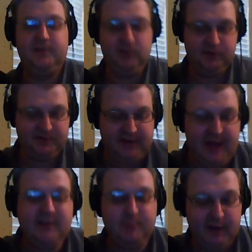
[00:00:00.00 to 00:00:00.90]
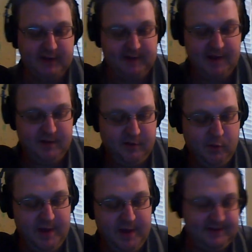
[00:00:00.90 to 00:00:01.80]
So the
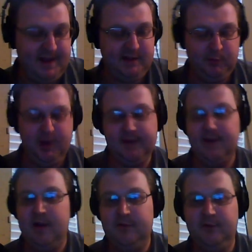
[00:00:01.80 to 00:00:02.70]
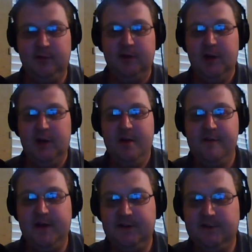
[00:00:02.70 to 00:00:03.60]
way stats break down for
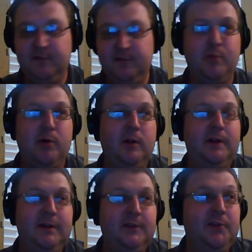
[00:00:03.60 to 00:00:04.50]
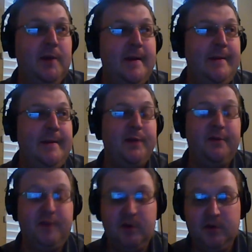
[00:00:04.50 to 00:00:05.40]
fantasy football is
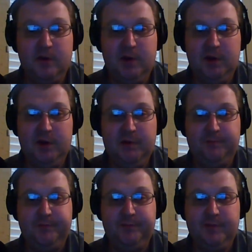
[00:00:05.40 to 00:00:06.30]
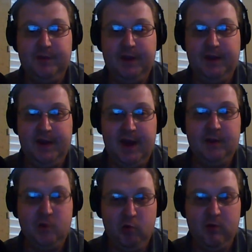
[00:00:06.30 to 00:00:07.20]
if you're a
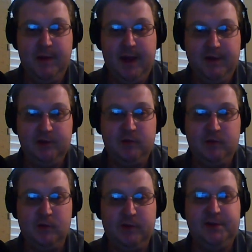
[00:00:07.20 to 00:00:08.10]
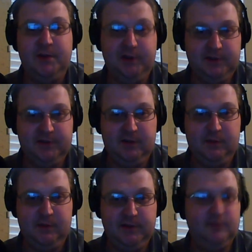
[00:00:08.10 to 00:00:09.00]
non-quarterback and you score a touchdown, you get 6
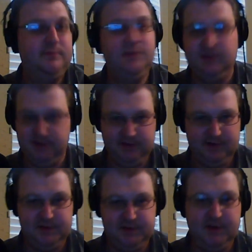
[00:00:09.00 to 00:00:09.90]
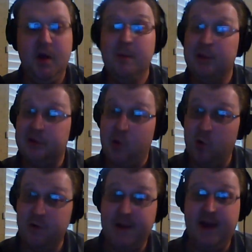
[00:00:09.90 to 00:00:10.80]
points, just like a touchdown. But a
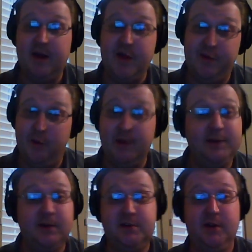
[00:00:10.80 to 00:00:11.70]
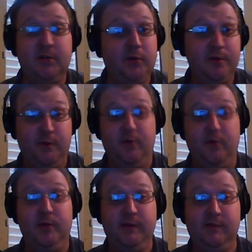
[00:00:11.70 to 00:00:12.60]
quarterback, a throwing touchdown is only 4
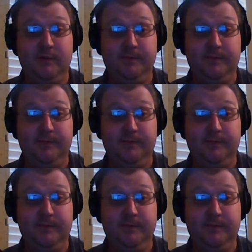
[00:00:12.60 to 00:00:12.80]
points.